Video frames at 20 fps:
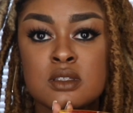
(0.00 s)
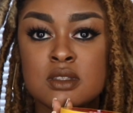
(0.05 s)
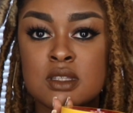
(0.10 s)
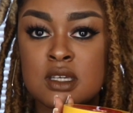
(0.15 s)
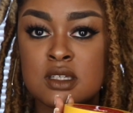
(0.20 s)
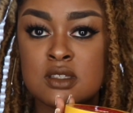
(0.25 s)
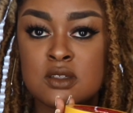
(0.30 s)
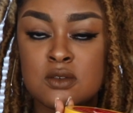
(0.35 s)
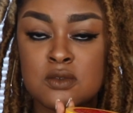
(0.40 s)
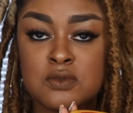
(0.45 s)

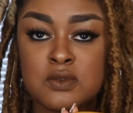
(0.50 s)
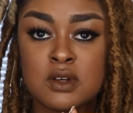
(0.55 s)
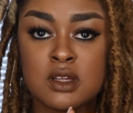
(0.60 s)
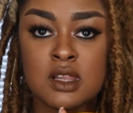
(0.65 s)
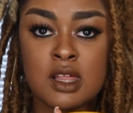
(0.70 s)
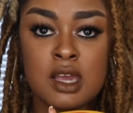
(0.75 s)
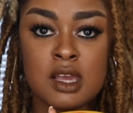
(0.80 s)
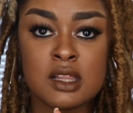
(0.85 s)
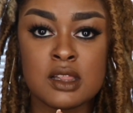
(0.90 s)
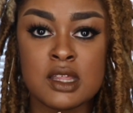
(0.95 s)
that you feel
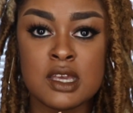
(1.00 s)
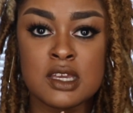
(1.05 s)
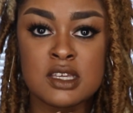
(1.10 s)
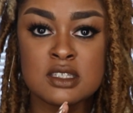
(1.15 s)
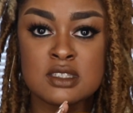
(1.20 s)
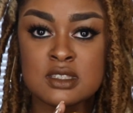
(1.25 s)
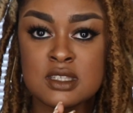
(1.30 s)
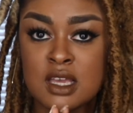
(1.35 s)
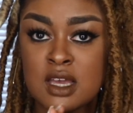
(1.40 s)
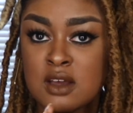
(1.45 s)
like
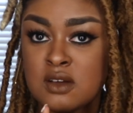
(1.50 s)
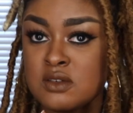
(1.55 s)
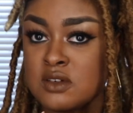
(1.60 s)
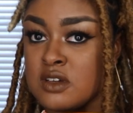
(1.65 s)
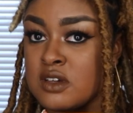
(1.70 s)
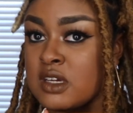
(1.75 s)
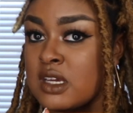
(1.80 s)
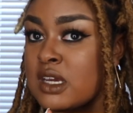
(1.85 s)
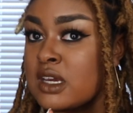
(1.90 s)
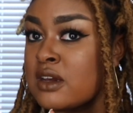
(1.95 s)
lays down
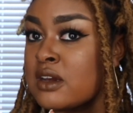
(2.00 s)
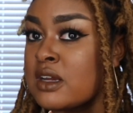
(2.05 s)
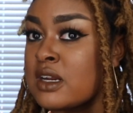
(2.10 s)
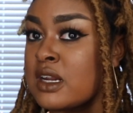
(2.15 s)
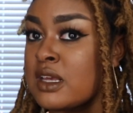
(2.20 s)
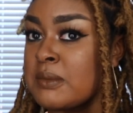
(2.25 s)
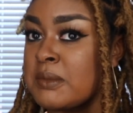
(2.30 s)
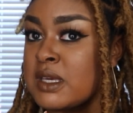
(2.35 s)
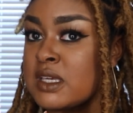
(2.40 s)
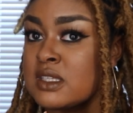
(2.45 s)
your hair and
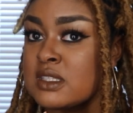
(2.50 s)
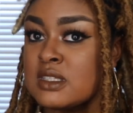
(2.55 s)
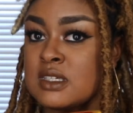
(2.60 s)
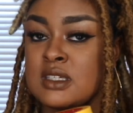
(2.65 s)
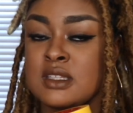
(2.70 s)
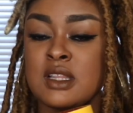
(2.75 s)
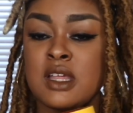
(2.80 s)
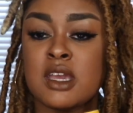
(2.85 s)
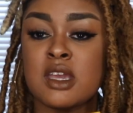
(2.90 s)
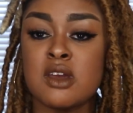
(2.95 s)
it makes
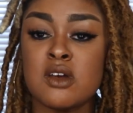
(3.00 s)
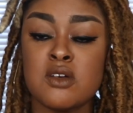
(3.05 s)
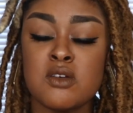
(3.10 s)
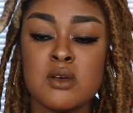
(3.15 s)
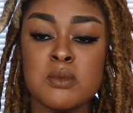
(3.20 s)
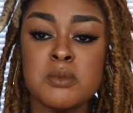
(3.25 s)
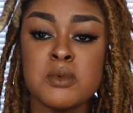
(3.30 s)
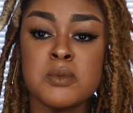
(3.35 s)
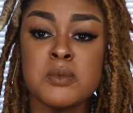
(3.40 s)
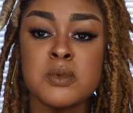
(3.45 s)
it like
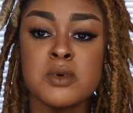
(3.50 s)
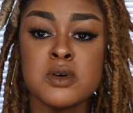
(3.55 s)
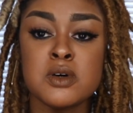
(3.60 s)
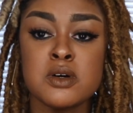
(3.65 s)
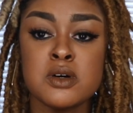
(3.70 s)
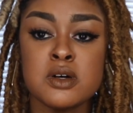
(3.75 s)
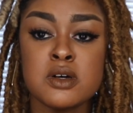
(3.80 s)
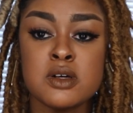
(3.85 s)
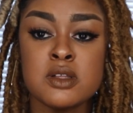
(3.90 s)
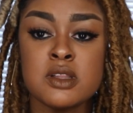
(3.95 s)

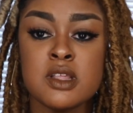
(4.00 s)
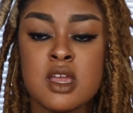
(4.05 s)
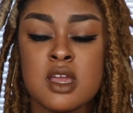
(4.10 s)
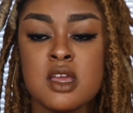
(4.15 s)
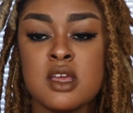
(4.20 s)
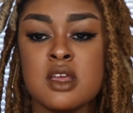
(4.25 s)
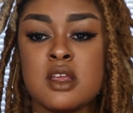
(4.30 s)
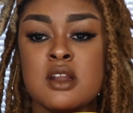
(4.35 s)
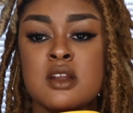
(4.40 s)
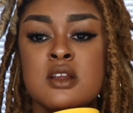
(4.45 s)
grippable
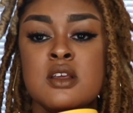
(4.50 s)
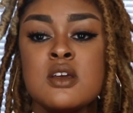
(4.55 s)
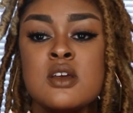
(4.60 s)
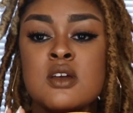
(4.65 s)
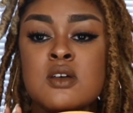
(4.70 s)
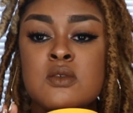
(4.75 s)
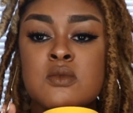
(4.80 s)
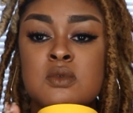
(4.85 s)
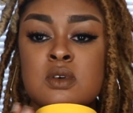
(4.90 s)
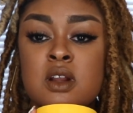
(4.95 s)
and
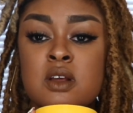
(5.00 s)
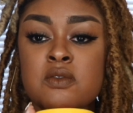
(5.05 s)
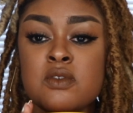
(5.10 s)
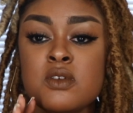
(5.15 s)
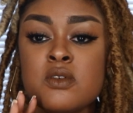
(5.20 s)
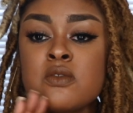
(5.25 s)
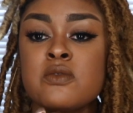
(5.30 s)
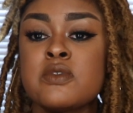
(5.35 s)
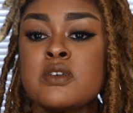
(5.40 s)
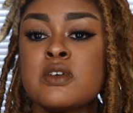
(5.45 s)
whatever
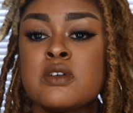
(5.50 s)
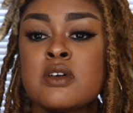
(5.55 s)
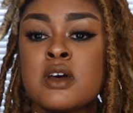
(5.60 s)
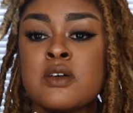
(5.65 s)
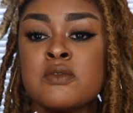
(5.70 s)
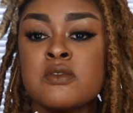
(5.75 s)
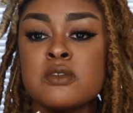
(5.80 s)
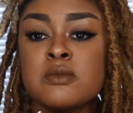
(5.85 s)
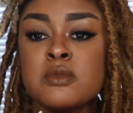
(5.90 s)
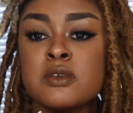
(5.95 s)
you feel
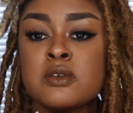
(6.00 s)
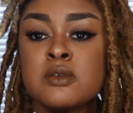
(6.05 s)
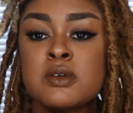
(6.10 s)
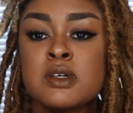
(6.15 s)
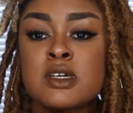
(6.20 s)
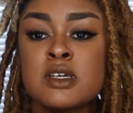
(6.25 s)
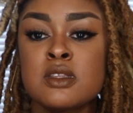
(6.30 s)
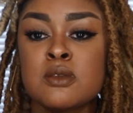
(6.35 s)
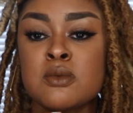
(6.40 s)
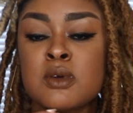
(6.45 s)
comfortable
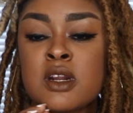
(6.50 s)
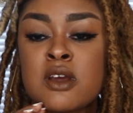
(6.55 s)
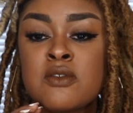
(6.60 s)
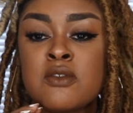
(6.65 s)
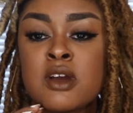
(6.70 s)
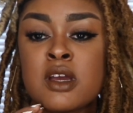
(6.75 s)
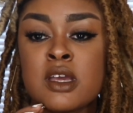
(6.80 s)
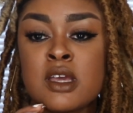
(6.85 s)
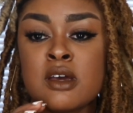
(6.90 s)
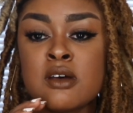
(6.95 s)
with. Whenever
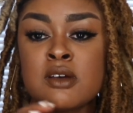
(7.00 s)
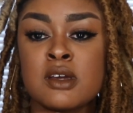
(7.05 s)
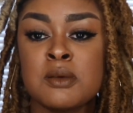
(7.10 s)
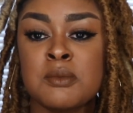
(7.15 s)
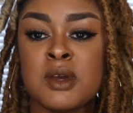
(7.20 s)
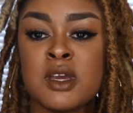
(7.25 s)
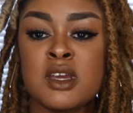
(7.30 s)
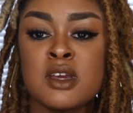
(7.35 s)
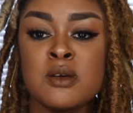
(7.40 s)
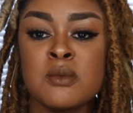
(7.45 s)
I go get
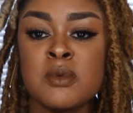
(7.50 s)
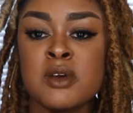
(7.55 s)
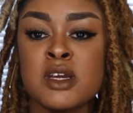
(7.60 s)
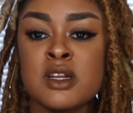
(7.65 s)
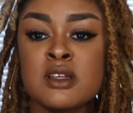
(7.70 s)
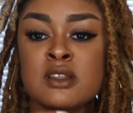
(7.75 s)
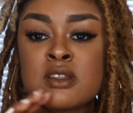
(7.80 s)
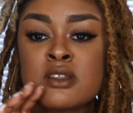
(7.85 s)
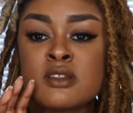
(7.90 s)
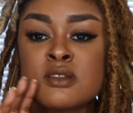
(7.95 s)
my hair
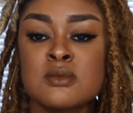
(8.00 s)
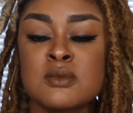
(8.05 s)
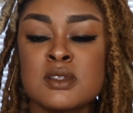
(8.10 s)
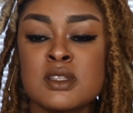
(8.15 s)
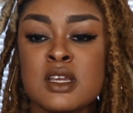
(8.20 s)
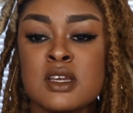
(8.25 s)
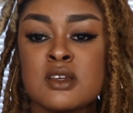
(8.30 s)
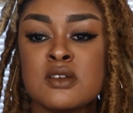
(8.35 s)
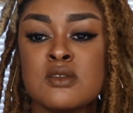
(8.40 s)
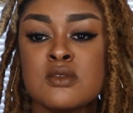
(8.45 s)
braided, this is what
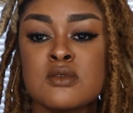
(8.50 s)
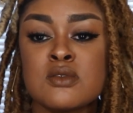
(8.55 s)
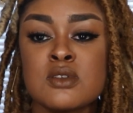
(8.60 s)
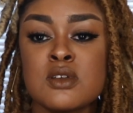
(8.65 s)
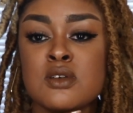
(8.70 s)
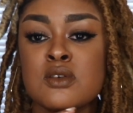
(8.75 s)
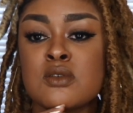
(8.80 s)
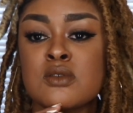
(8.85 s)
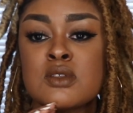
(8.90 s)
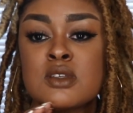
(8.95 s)
they use,
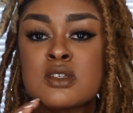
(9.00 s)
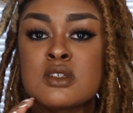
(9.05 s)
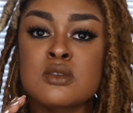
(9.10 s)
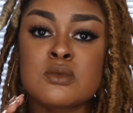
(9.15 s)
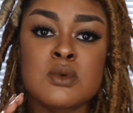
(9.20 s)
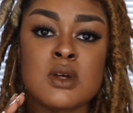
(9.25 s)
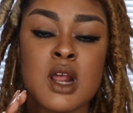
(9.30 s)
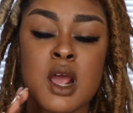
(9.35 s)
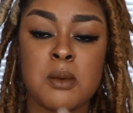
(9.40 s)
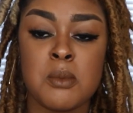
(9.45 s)
so this is
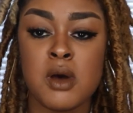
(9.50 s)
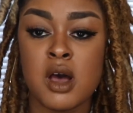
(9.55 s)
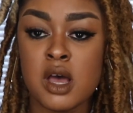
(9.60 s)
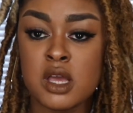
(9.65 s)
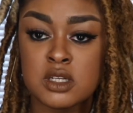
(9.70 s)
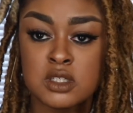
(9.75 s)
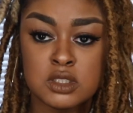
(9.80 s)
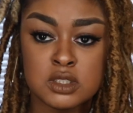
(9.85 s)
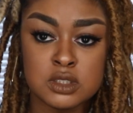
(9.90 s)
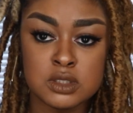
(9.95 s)
what I
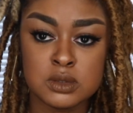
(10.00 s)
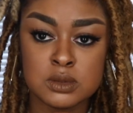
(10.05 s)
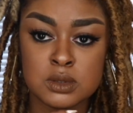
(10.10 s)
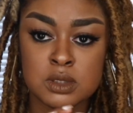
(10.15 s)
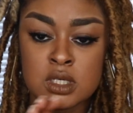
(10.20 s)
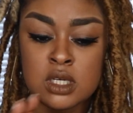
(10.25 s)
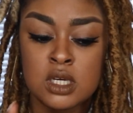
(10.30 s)
bought too.